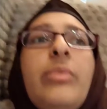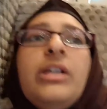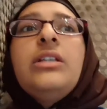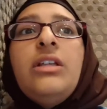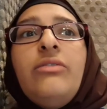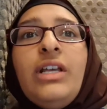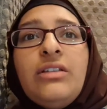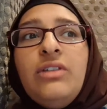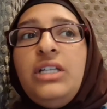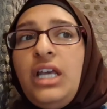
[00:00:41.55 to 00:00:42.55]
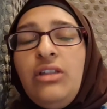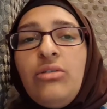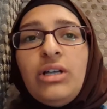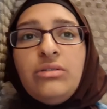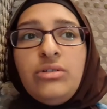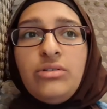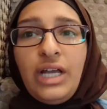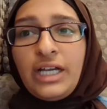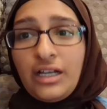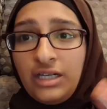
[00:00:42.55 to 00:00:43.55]
But the rest of the day though, I don't know,
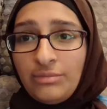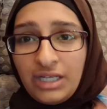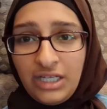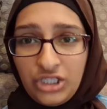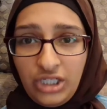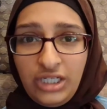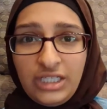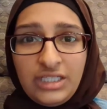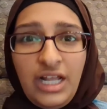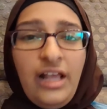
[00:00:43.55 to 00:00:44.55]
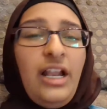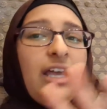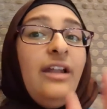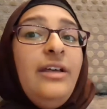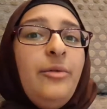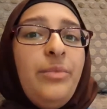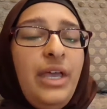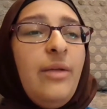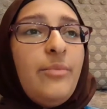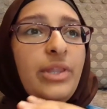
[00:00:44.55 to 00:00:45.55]
like I cleaned my kitchen last night like a little bit,